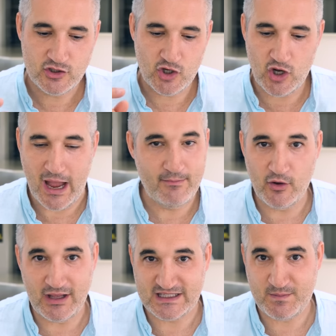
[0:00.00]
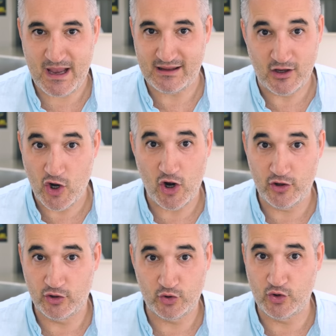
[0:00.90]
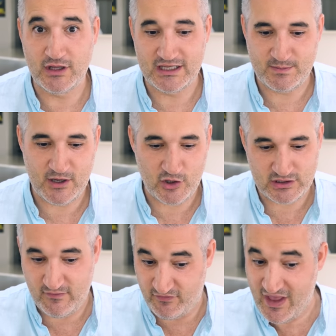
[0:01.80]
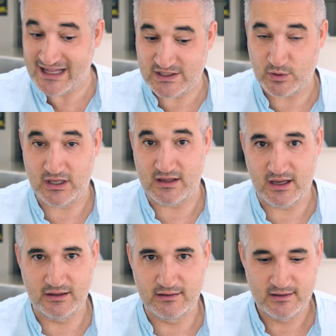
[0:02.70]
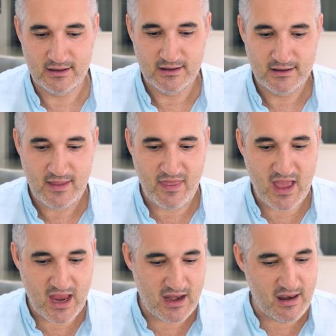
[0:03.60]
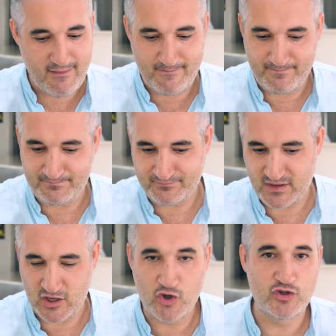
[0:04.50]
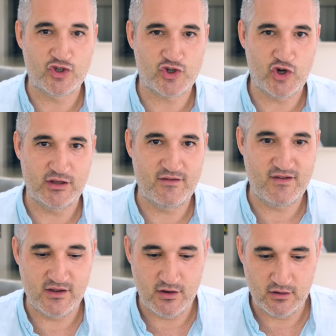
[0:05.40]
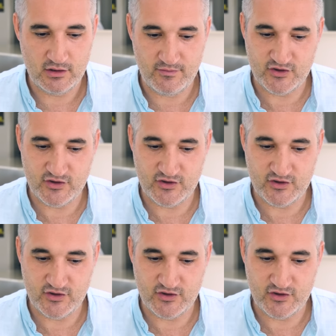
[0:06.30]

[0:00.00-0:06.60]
So I'm not expecting Gordon to do this, because if that's what he did, then you destroyed the video.